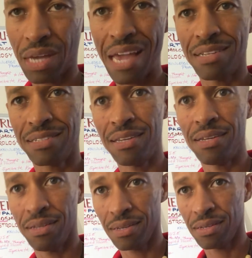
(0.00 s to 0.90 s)
to
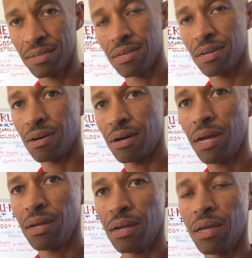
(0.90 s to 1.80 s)
18, all
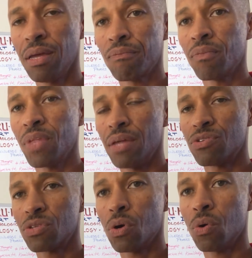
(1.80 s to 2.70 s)
right?
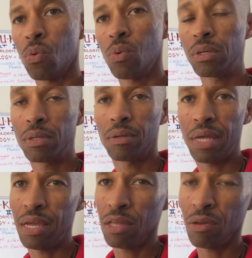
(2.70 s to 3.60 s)
And so
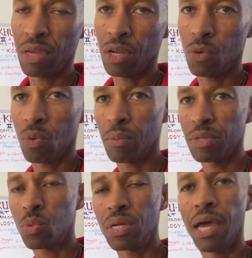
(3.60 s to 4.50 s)
anywhere
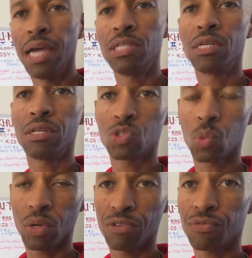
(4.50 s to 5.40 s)
between 18 and
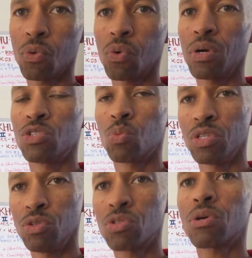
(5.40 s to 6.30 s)
24 is
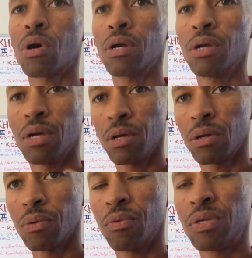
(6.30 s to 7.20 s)
when you start
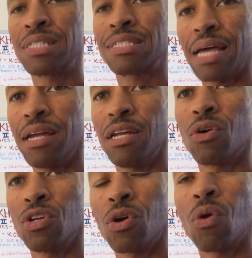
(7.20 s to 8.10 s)

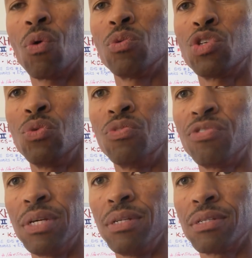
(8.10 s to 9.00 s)
standing on your own 2
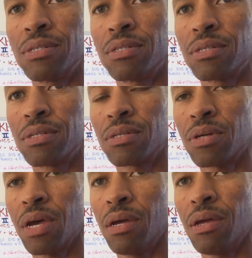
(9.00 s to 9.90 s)
feet,
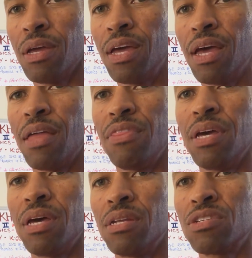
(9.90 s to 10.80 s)
okay? And
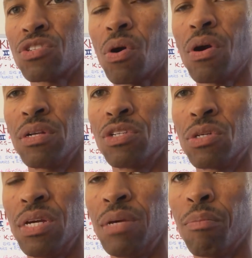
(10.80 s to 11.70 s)
then starting
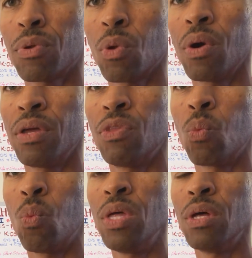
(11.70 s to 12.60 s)
to employ the
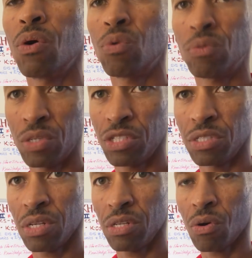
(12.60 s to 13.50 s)
will, which
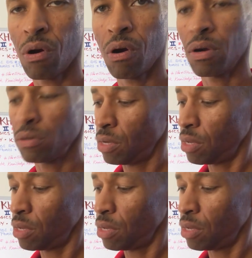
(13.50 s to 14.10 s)
is in your heart,